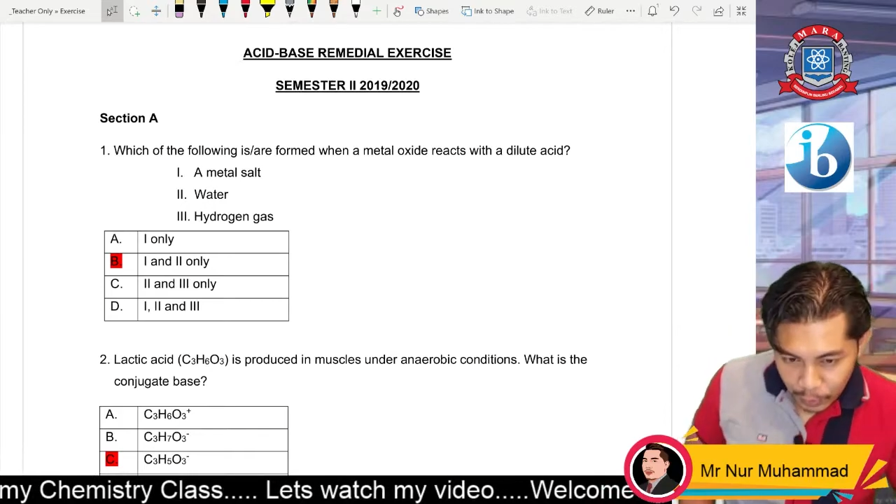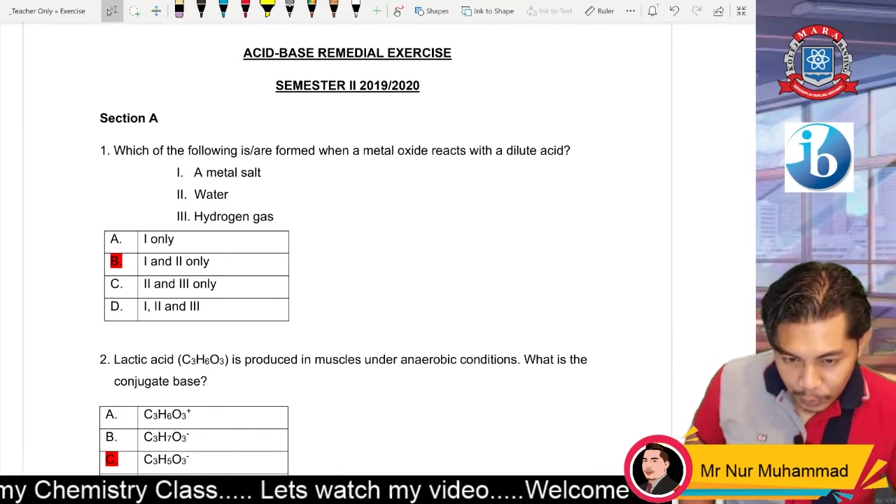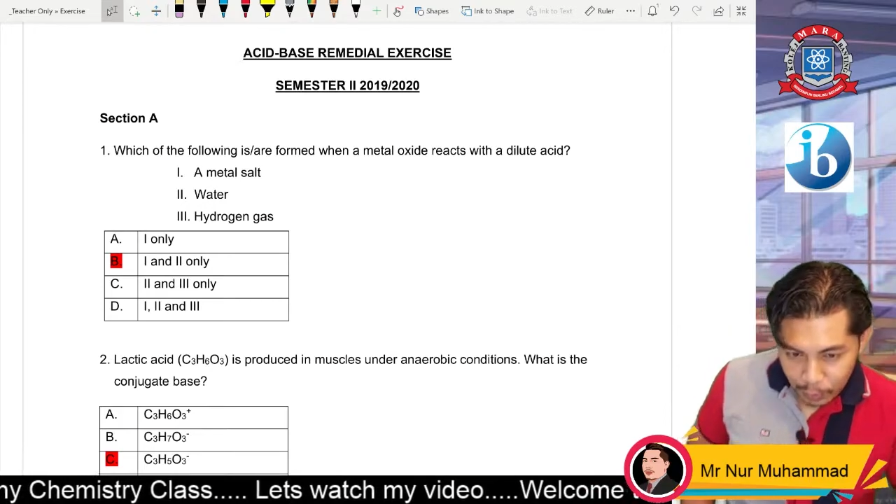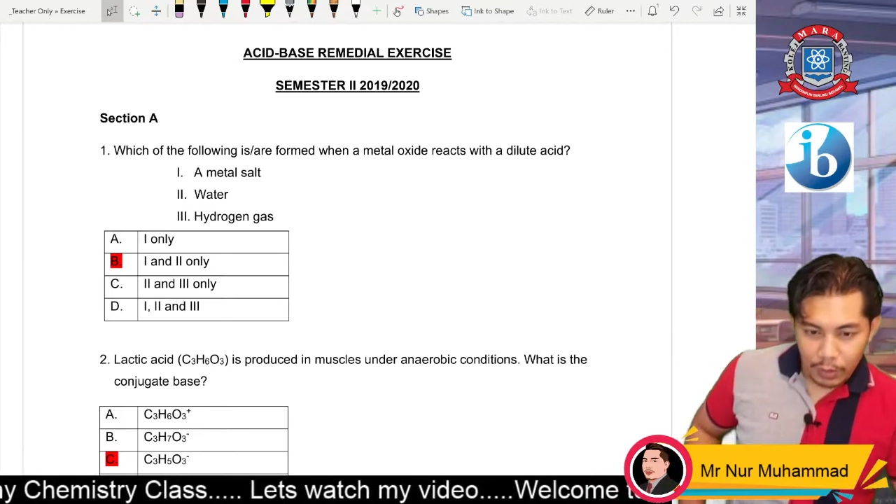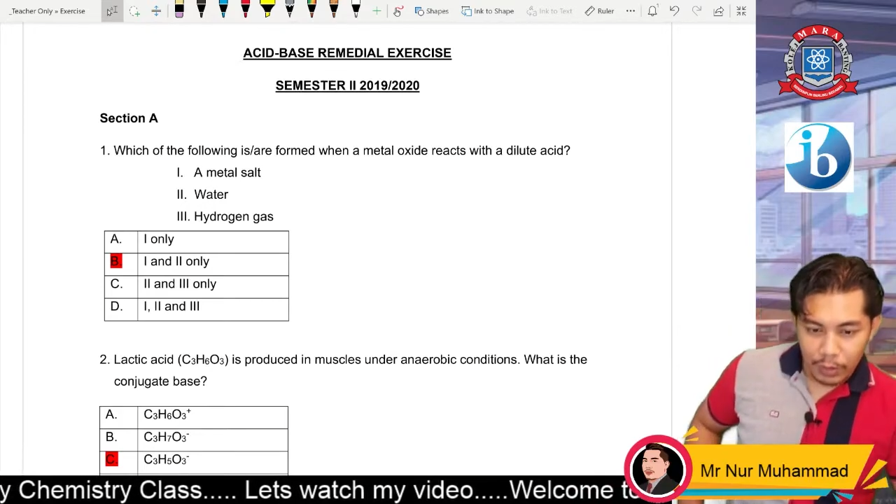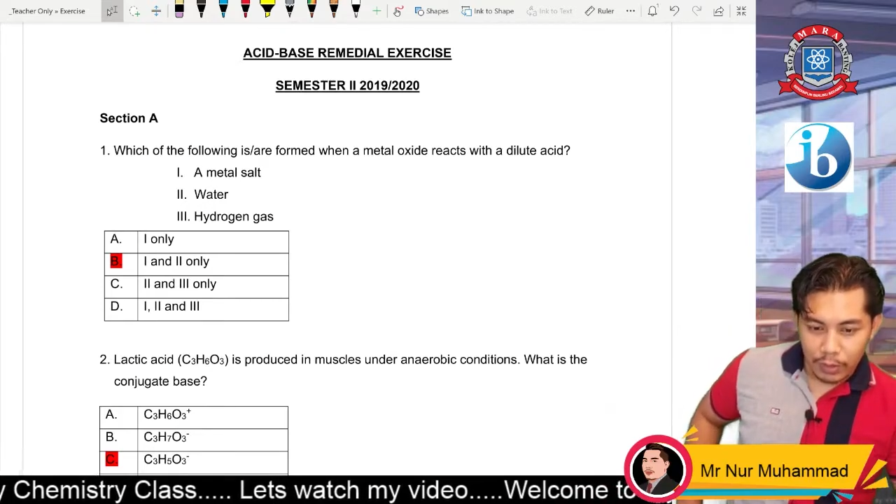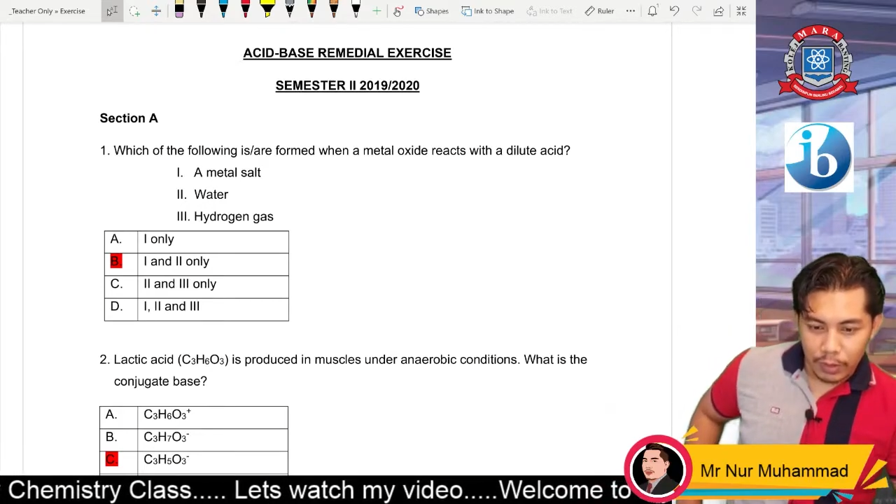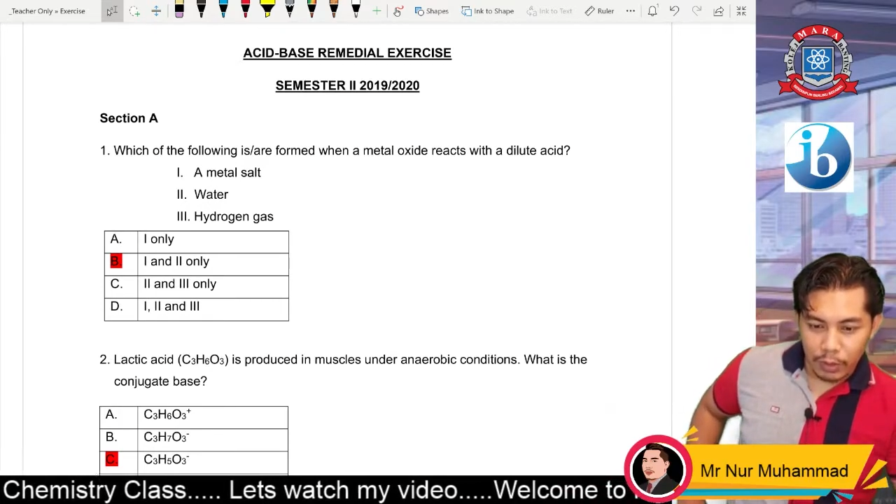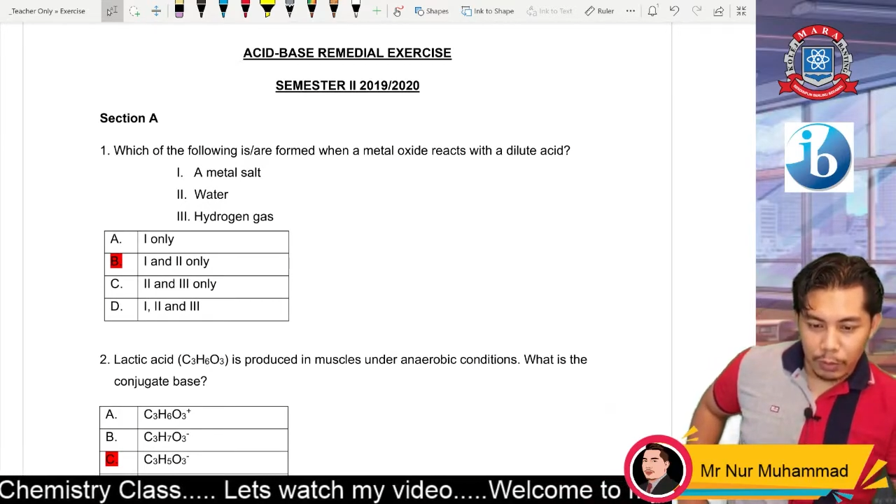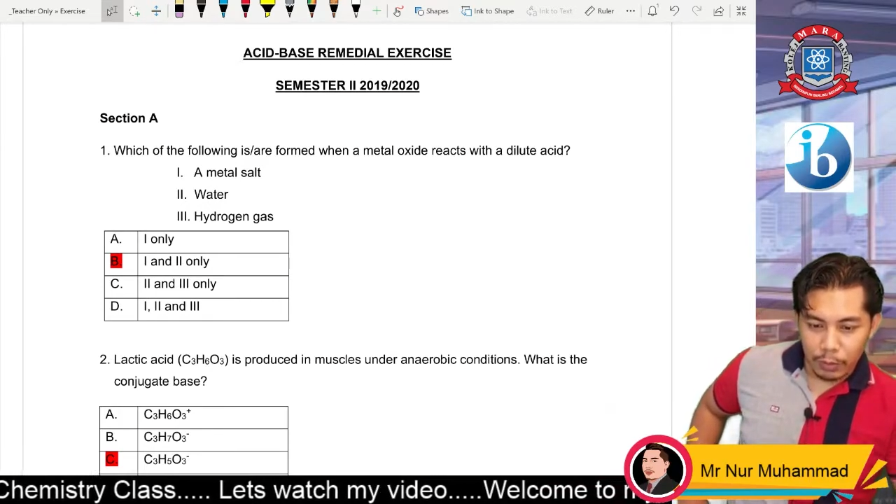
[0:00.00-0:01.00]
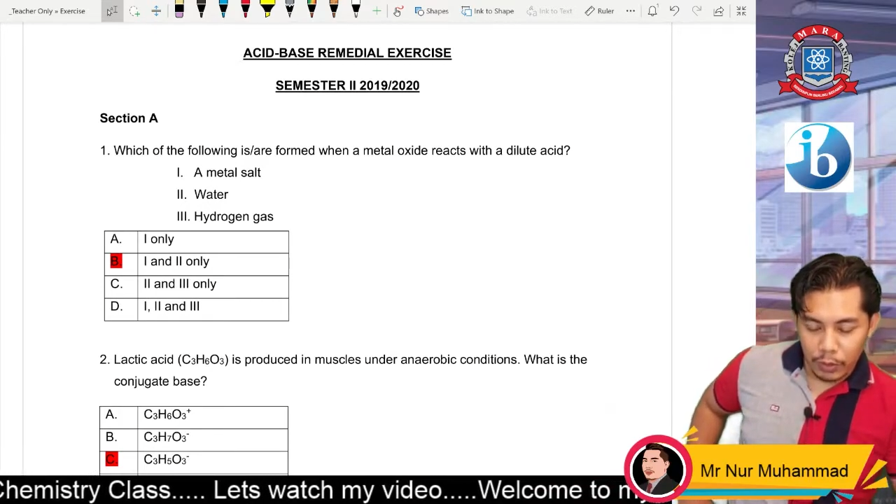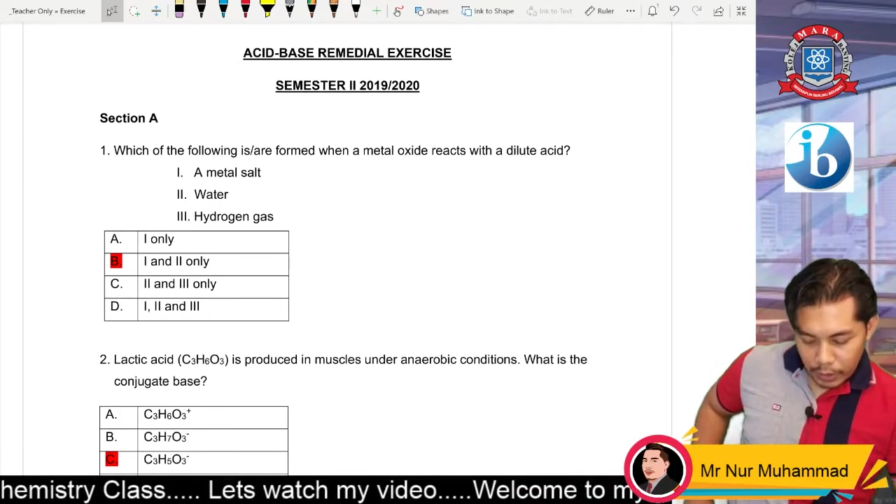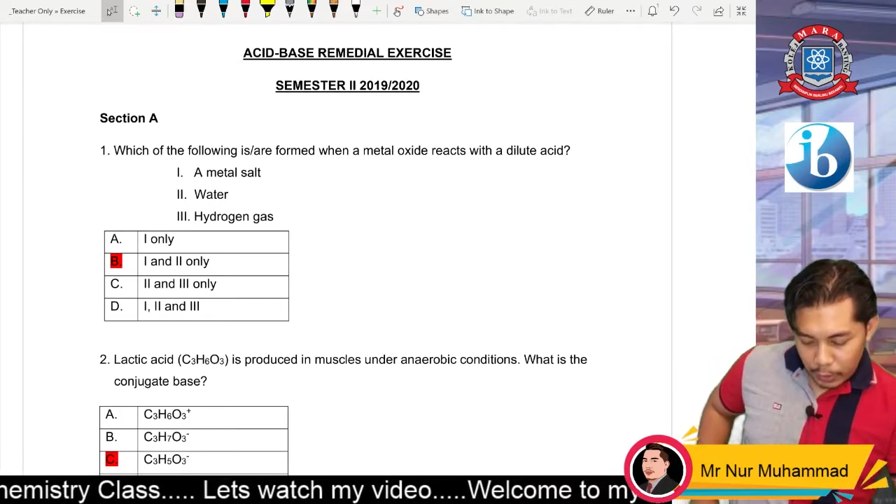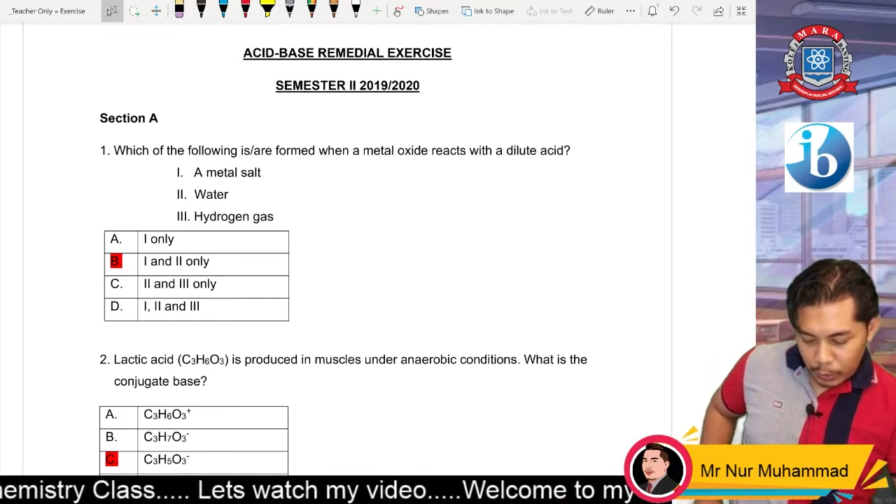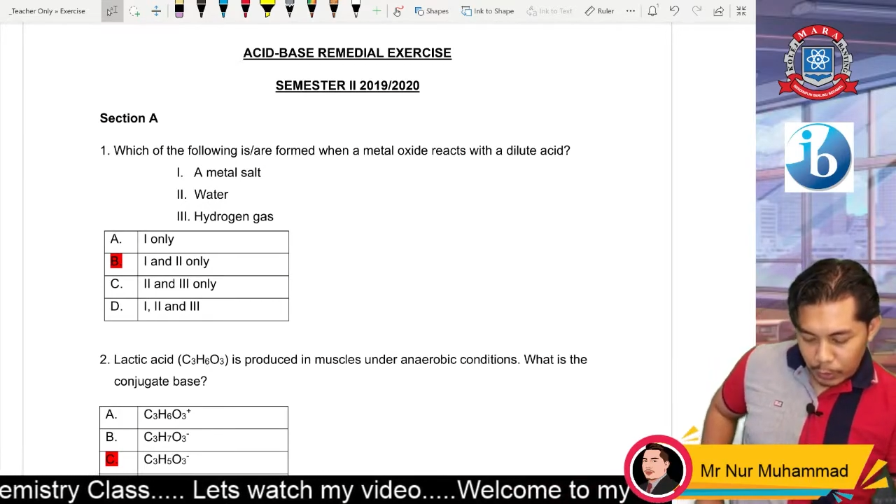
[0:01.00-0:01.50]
warahmatullahi wabarakatuh.